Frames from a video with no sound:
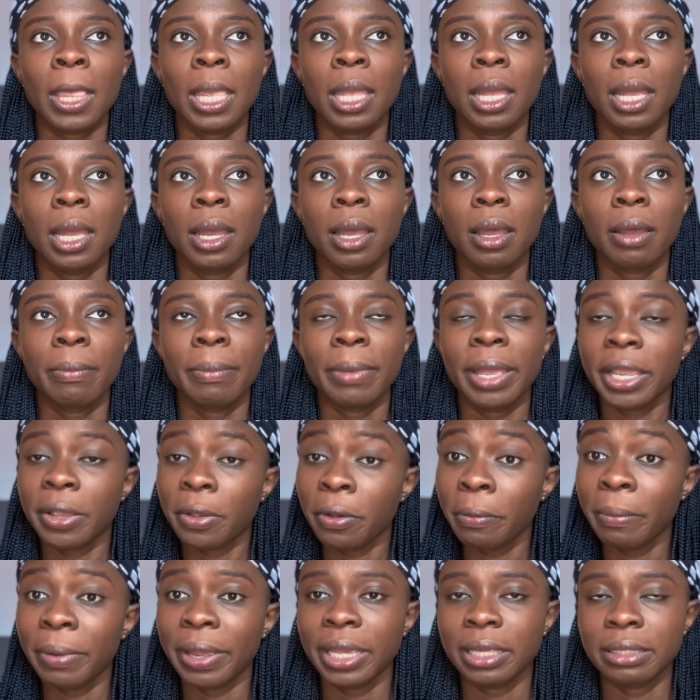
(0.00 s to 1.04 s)
um, I
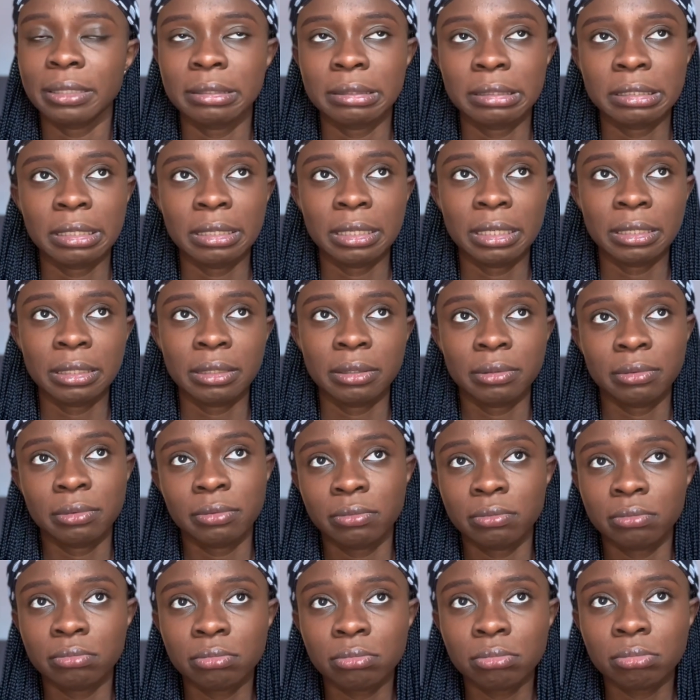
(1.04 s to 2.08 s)
got my ATT
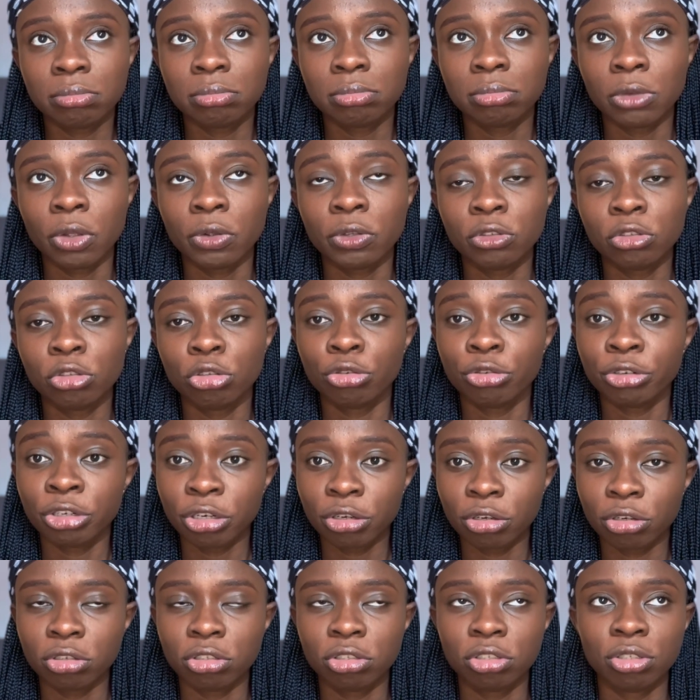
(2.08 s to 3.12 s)
onshore
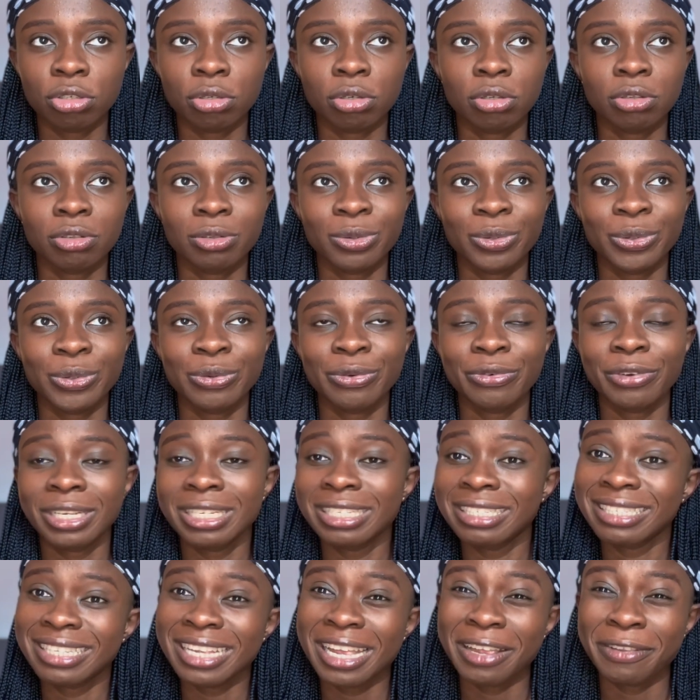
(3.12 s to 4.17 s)
cause shows,
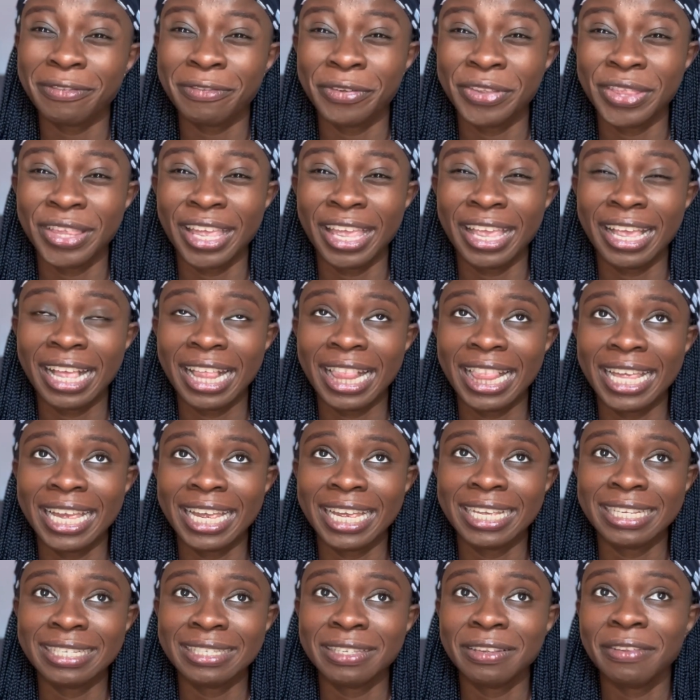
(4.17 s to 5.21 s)
registered for the
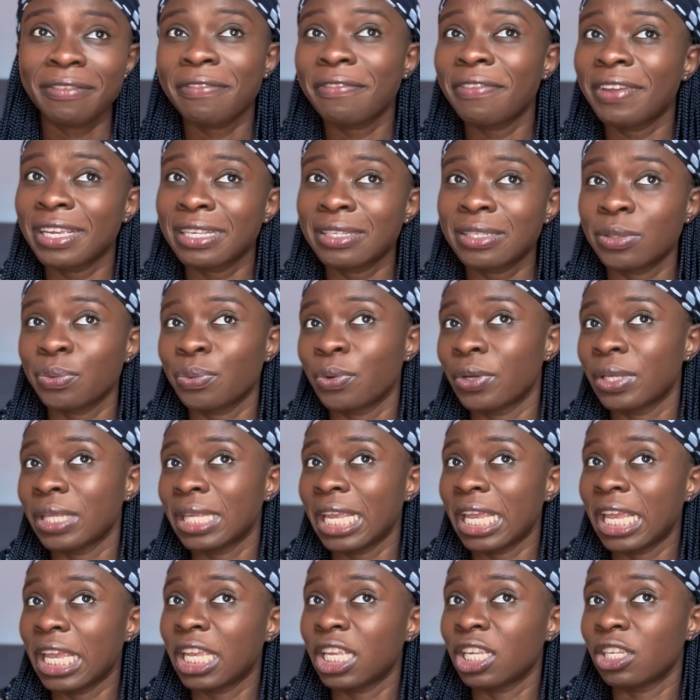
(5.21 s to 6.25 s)
NCLEX. the first one
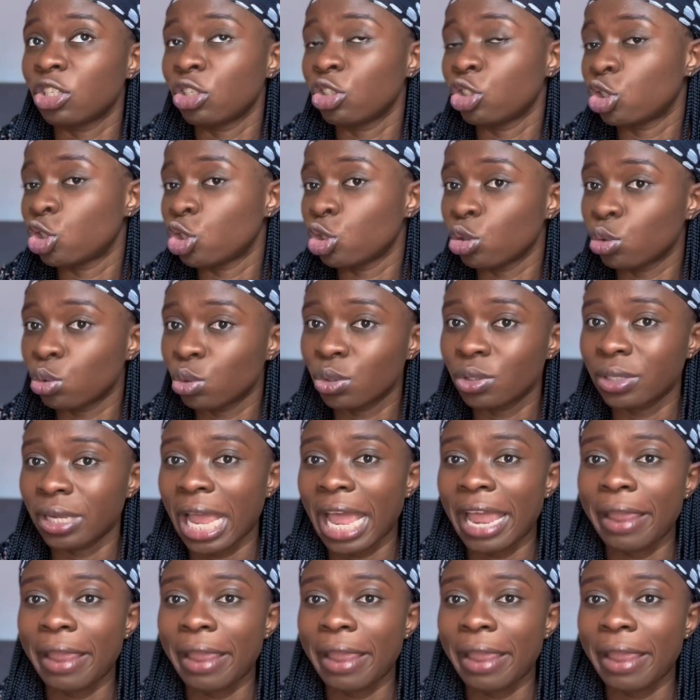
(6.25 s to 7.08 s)
in June.